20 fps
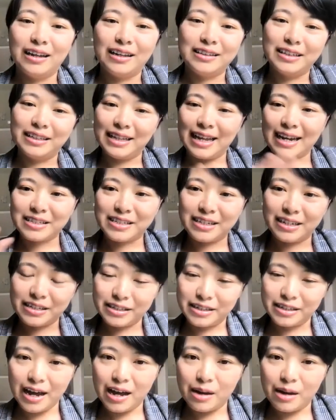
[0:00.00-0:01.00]
the next
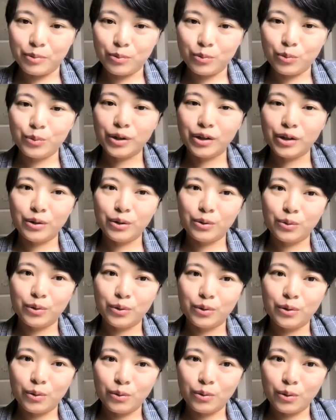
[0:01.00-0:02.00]
step we
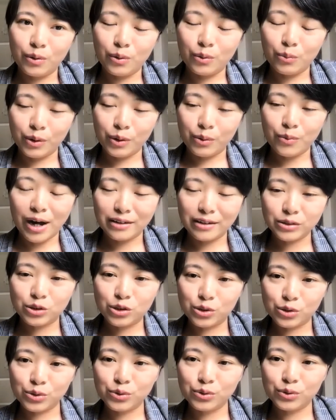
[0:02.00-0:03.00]
we want
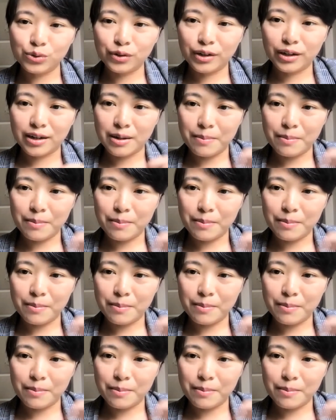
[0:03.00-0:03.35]
to